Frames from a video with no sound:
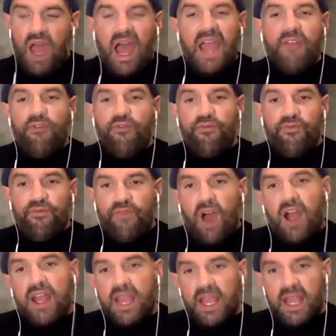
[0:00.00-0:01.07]
I
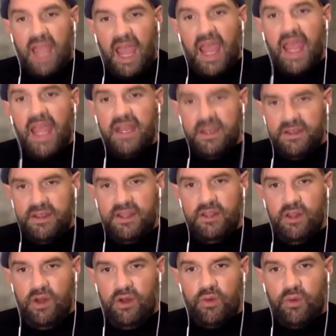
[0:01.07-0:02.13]
fucking hate
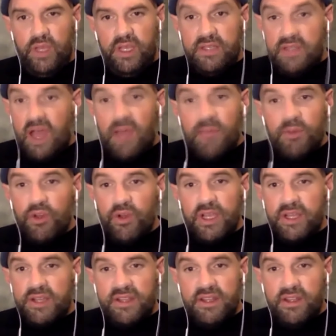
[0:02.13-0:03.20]
deload weeks. I'm
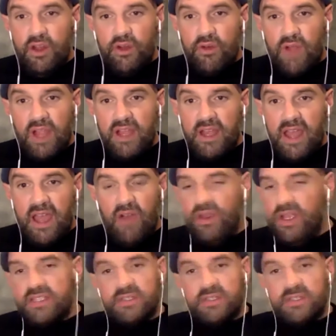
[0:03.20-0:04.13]
doing a deload right now.